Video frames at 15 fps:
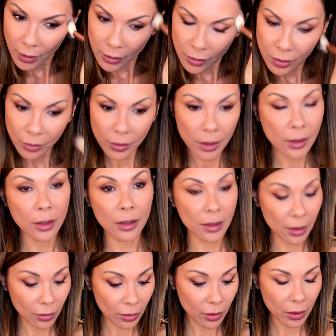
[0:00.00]
So this is
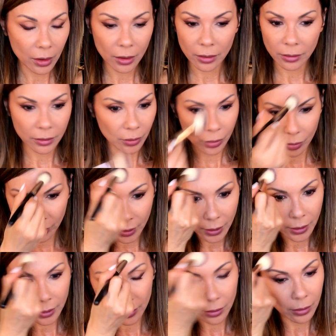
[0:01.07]
a look you
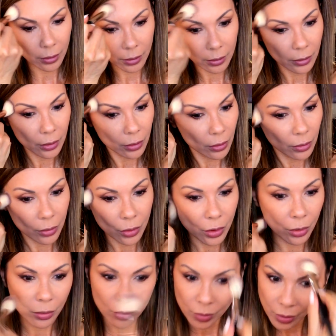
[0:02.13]
can
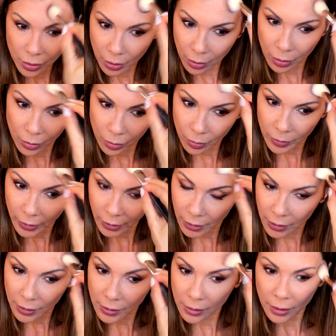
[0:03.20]
do so
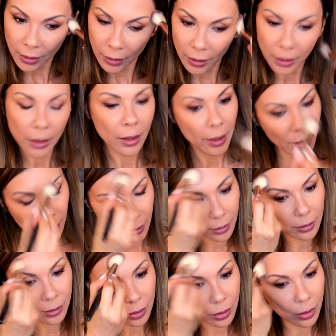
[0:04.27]
easy
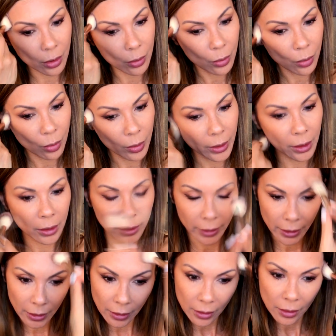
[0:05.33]
and so
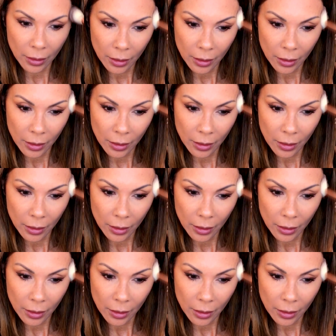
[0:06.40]
quickly,